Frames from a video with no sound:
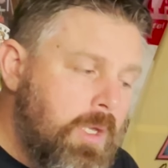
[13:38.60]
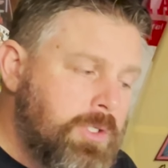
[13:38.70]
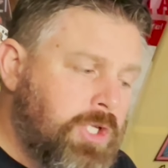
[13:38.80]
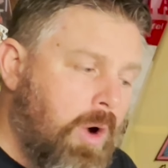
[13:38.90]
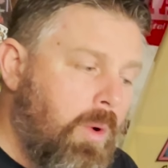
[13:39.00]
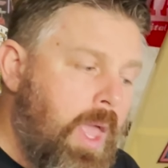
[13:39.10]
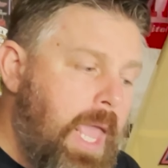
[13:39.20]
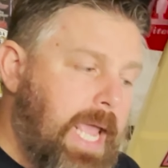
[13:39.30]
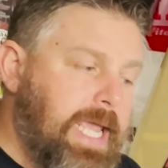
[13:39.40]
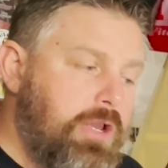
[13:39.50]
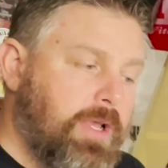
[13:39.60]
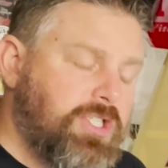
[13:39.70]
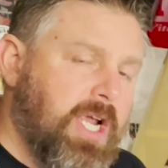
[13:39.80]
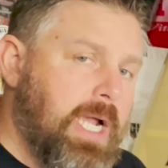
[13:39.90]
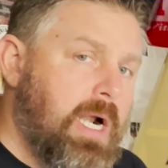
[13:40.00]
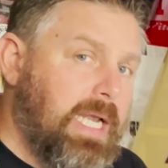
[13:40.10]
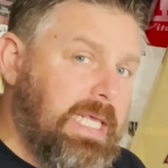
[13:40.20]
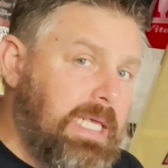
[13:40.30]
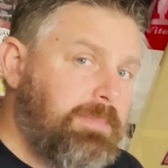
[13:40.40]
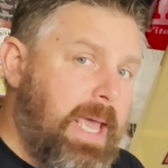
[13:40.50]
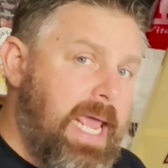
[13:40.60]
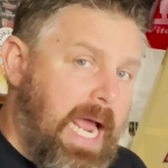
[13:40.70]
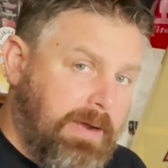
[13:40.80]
So again, you can check out on eBay.